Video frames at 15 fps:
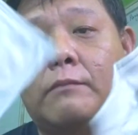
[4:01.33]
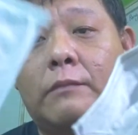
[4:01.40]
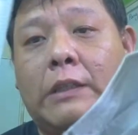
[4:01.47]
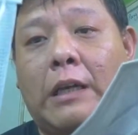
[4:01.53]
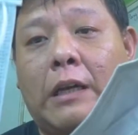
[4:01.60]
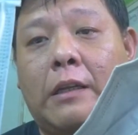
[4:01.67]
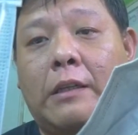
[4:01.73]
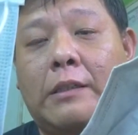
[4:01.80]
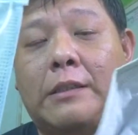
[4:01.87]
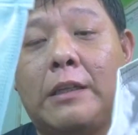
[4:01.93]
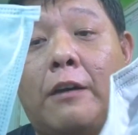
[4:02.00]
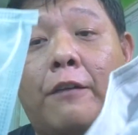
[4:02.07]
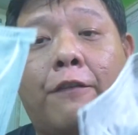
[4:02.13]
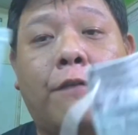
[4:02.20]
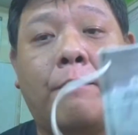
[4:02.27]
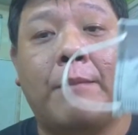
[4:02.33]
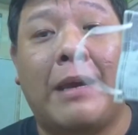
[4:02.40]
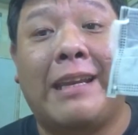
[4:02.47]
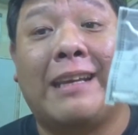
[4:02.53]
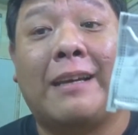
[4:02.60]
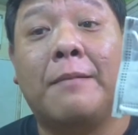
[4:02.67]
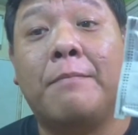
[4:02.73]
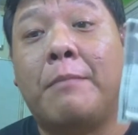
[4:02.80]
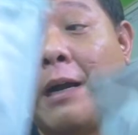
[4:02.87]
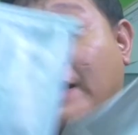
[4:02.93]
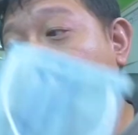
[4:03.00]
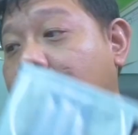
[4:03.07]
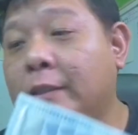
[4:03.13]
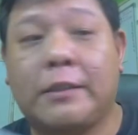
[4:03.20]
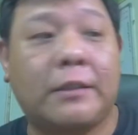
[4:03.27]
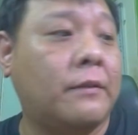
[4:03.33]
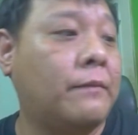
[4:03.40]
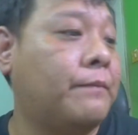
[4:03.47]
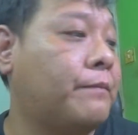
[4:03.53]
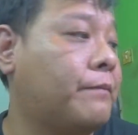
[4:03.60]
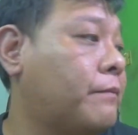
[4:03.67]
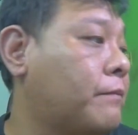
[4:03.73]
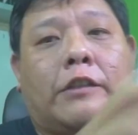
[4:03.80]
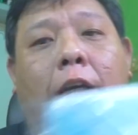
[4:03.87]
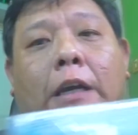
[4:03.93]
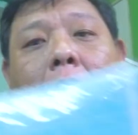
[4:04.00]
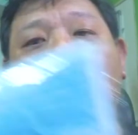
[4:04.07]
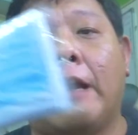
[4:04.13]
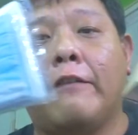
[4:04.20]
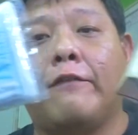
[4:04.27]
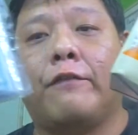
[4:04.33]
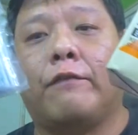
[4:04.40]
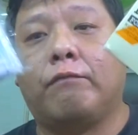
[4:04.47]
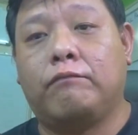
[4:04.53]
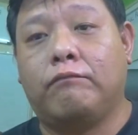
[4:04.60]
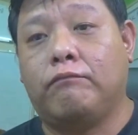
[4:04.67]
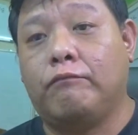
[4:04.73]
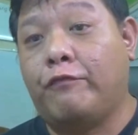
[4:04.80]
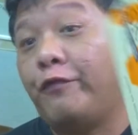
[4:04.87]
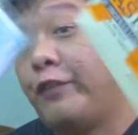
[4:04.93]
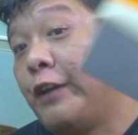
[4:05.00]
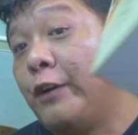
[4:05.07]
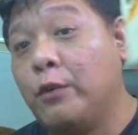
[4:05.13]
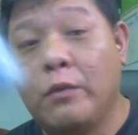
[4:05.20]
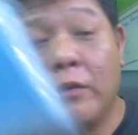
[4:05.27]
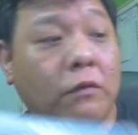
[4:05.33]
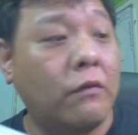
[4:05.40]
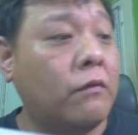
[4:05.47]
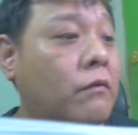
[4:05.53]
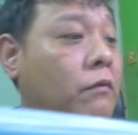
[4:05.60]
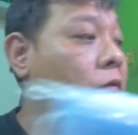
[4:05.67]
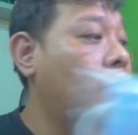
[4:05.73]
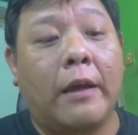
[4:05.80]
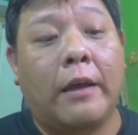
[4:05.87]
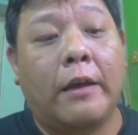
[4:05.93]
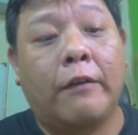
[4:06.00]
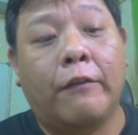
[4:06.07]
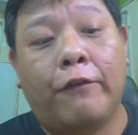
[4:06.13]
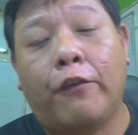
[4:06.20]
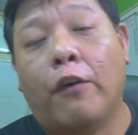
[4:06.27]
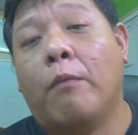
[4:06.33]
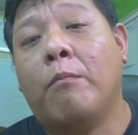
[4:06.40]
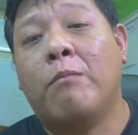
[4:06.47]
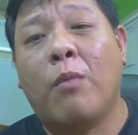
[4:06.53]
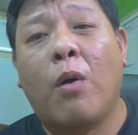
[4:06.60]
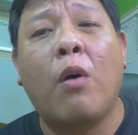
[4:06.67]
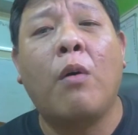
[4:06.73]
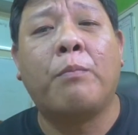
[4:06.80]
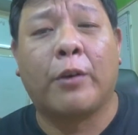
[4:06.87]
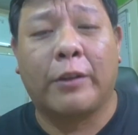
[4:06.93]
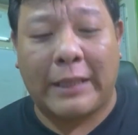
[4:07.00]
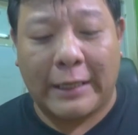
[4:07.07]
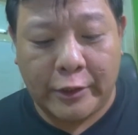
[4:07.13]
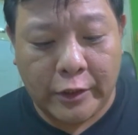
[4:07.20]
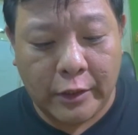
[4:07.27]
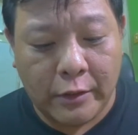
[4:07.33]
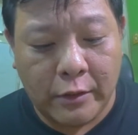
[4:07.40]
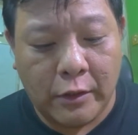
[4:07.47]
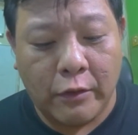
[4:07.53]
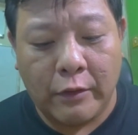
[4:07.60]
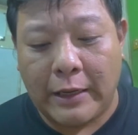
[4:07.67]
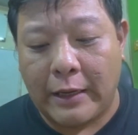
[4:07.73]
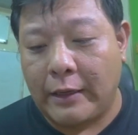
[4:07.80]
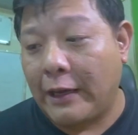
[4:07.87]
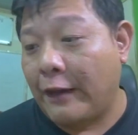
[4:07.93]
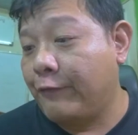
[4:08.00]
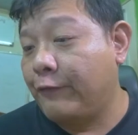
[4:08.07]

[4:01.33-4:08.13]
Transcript: Yeah, this type of medical mask, which I have few. And for more protection, you can have